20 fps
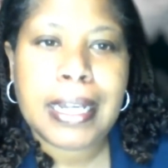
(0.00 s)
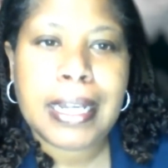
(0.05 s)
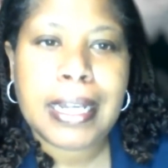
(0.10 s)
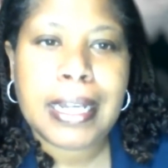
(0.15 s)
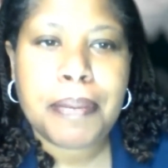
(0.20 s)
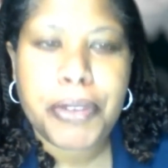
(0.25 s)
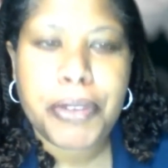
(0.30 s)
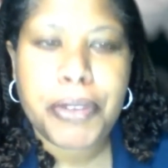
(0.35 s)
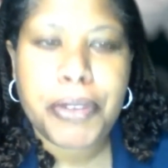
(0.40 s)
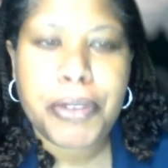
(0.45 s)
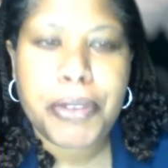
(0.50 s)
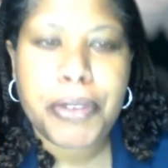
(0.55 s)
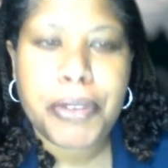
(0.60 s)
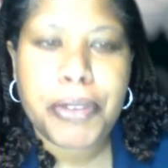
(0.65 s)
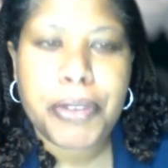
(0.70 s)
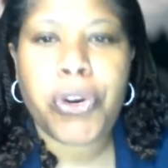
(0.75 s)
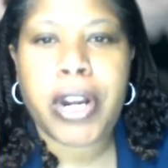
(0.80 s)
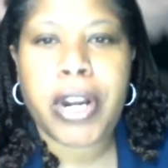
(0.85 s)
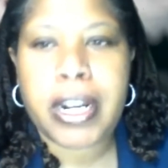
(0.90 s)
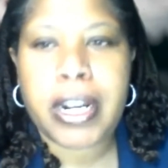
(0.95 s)
like
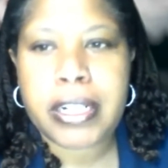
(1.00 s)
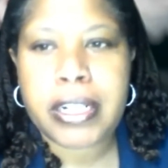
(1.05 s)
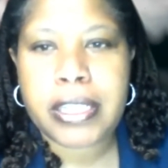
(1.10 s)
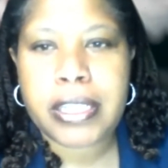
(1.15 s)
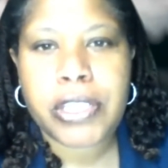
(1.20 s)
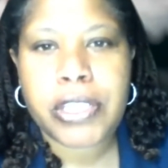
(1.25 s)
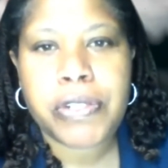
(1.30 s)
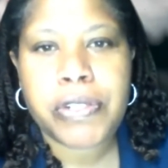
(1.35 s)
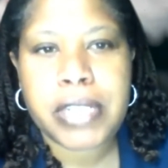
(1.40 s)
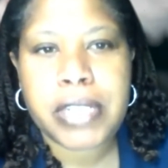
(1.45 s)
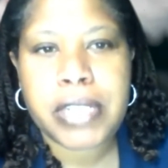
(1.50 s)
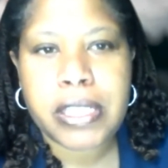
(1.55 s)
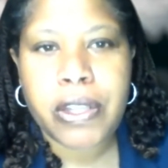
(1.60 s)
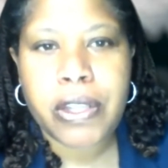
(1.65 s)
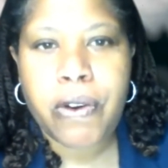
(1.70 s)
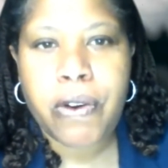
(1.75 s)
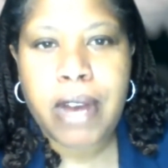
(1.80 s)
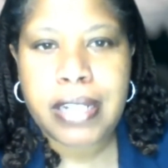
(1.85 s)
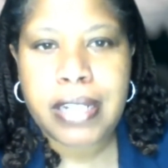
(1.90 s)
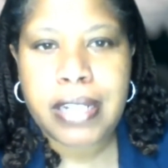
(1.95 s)
before students
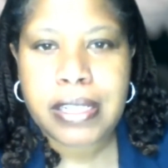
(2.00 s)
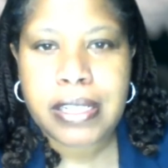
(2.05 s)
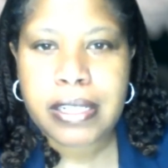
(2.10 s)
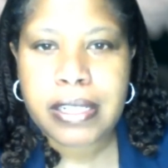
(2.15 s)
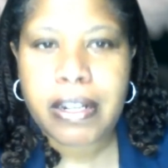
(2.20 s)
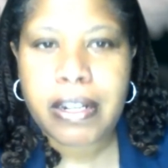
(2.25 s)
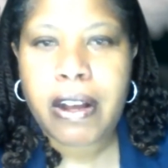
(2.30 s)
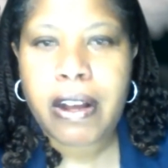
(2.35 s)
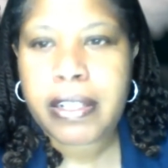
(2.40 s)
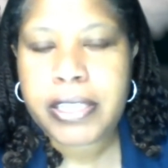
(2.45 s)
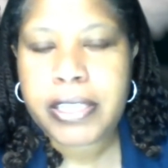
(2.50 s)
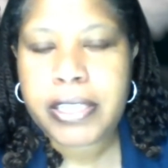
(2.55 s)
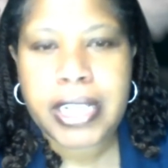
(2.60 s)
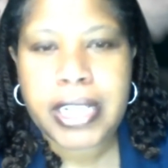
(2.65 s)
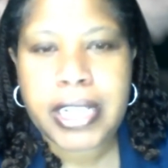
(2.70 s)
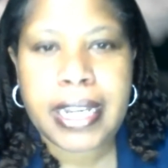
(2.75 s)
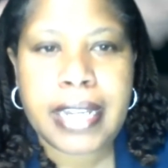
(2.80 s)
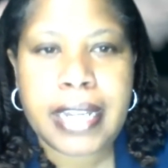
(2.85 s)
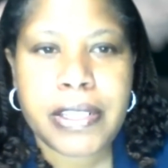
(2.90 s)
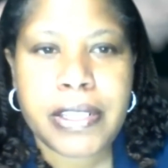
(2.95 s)
go on to college, I
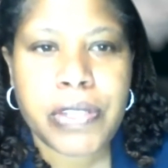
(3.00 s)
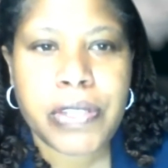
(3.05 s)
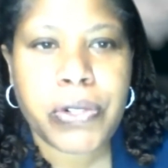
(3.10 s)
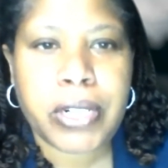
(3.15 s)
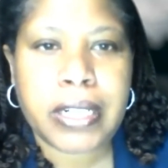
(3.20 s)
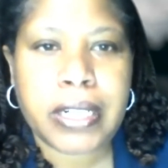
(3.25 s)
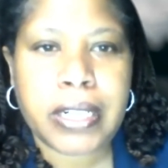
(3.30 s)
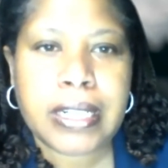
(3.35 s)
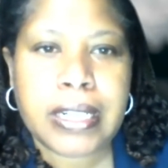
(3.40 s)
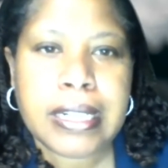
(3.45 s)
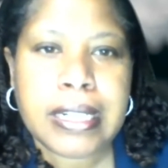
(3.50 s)
guess, or